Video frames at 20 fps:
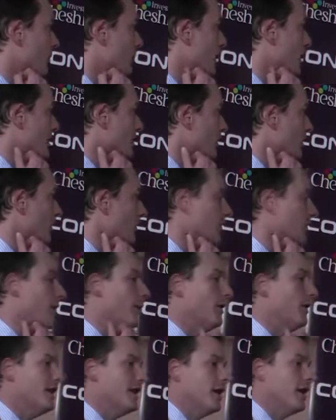bid of
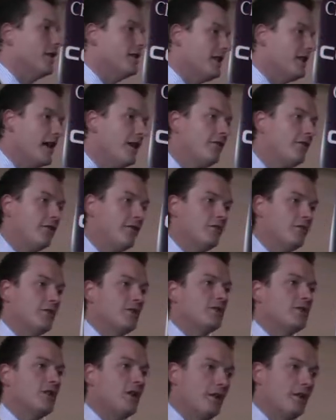our ERDF,
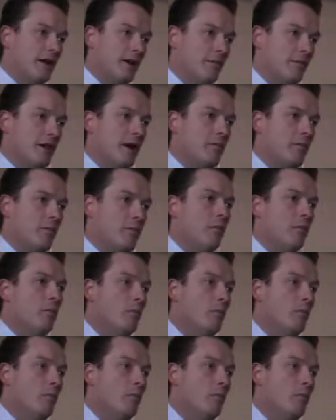so that, that